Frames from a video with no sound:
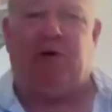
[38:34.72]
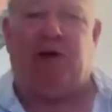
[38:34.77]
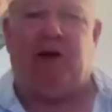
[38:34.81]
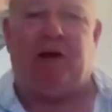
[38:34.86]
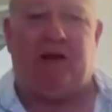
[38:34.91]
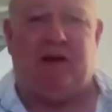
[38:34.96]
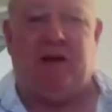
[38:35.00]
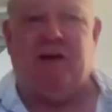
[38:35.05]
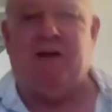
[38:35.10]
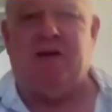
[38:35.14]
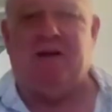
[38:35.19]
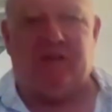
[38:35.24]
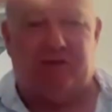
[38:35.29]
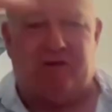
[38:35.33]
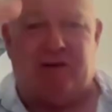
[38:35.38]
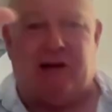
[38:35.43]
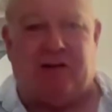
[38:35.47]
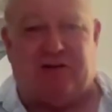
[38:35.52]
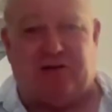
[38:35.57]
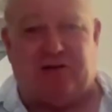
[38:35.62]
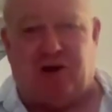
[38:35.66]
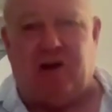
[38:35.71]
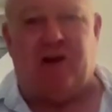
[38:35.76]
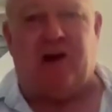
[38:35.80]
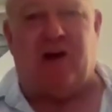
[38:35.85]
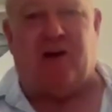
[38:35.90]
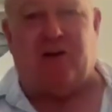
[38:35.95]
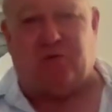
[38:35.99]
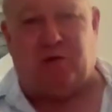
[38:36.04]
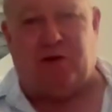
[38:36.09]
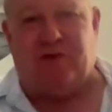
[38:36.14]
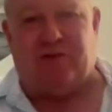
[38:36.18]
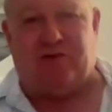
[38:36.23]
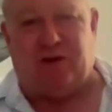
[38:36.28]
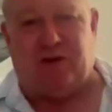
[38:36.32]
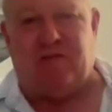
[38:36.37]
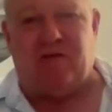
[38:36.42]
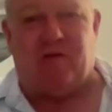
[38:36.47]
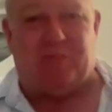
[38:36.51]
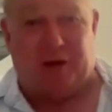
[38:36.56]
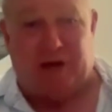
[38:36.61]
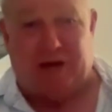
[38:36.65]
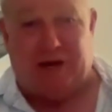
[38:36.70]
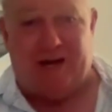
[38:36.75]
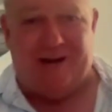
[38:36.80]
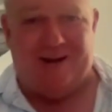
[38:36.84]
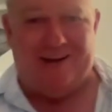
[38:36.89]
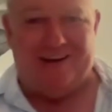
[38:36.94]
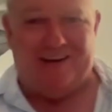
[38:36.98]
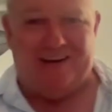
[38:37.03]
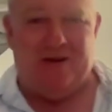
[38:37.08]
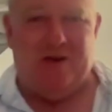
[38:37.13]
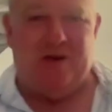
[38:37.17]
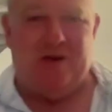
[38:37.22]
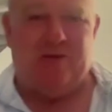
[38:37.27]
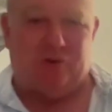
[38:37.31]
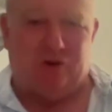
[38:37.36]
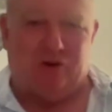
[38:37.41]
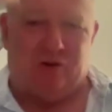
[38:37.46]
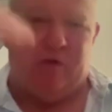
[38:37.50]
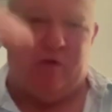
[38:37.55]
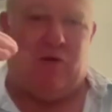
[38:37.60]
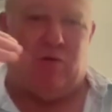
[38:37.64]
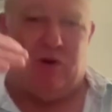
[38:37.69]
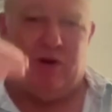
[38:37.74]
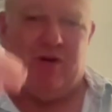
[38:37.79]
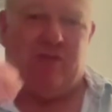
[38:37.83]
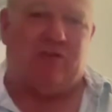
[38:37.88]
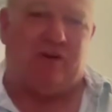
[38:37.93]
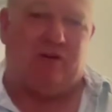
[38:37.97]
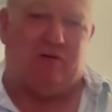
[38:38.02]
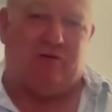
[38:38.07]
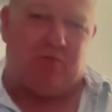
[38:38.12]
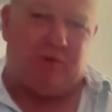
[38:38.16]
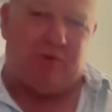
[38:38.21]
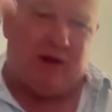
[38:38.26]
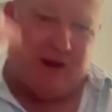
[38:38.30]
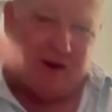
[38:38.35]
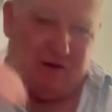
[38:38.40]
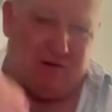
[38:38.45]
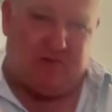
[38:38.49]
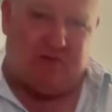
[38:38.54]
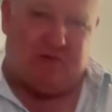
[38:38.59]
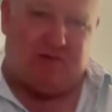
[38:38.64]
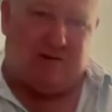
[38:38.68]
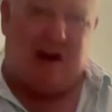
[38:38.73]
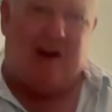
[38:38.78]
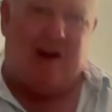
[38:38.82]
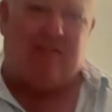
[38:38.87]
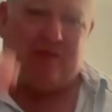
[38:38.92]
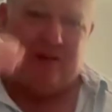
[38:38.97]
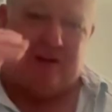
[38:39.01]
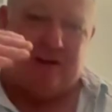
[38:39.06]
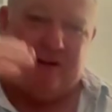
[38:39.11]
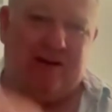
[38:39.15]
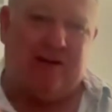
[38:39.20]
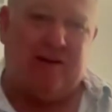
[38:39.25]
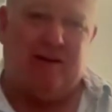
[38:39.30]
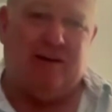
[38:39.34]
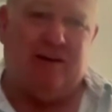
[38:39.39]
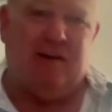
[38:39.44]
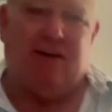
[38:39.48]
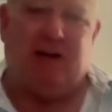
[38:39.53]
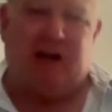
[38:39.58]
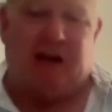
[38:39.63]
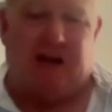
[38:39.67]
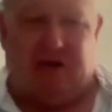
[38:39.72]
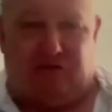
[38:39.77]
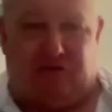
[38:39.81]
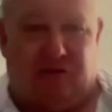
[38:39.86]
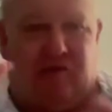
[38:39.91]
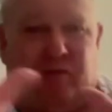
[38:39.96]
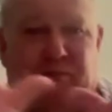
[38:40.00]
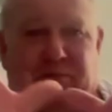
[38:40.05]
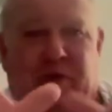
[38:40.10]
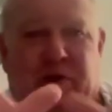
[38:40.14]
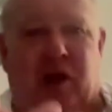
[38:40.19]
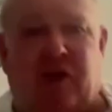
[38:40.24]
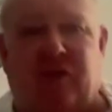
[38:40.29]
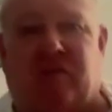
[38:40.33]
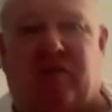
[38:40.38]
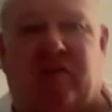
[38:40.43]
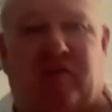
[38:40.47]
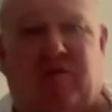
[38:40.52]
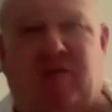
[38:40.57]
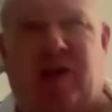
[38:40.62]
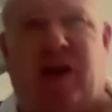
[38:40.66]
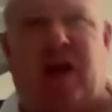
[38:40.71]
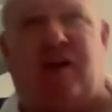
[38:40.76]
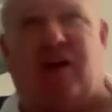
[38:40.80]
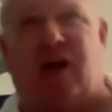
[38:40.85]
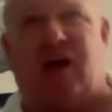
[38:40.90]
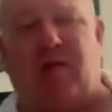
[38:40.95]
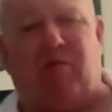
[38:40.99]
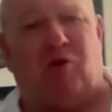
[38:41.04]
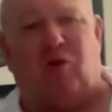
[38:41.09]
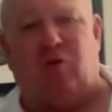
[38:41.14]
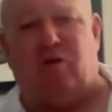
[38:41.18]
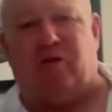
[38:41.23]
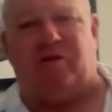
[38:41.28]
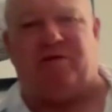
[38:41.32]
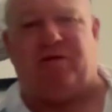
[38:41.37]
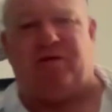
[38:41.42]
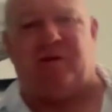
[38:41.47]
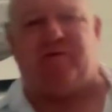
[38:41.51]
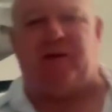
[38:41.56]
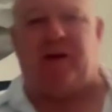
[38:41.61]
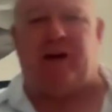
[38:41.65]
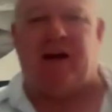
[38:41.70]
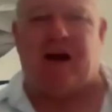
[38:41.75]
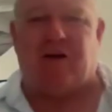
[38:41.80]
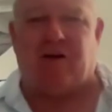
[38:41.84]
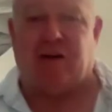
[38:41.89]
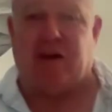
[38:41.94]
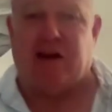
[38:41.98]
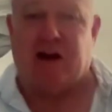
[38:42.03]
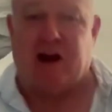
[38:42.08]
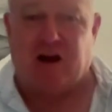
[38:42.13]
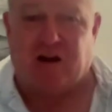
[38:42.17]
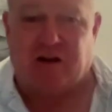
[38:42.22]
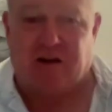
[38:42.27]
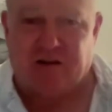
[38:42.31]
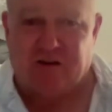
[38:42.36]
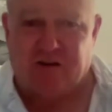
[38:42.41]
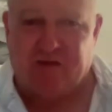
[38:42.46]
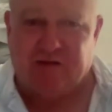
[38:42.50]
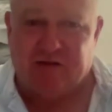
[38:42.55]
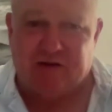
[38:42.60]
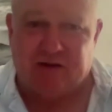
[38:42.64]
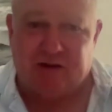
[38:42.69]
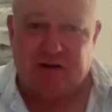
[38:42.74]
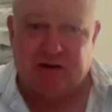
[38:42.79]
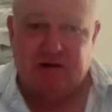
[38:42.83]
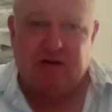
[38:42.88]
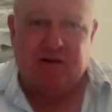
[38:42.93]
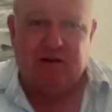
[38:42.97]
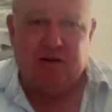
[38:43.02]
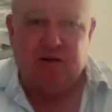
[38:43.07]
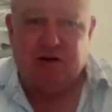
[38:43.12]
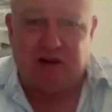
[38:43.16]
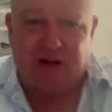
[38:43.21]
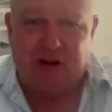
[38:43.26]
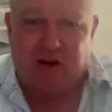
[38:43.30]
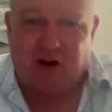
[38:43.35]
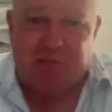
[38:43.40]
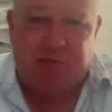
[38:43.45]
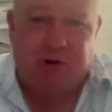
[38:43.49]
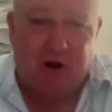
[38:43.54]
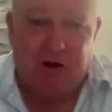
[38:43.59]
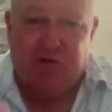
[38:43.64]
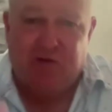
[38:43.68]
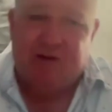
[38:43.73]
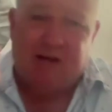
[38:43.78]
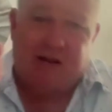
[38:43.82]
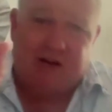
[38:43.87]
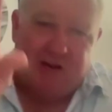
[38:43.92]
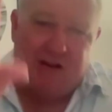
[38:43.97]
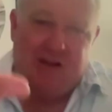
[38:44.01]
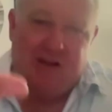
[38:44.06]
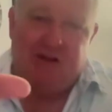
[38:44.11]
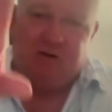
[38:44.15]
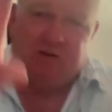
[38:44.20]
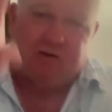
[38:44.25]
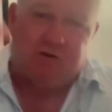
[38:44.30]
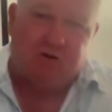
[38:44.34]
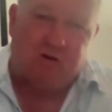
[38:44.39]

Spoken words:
to be Sunshine Coast windscreen repair, talk about windscreen repair, safety, and it's just a post, no more than 1,500 characters, and I'll post that into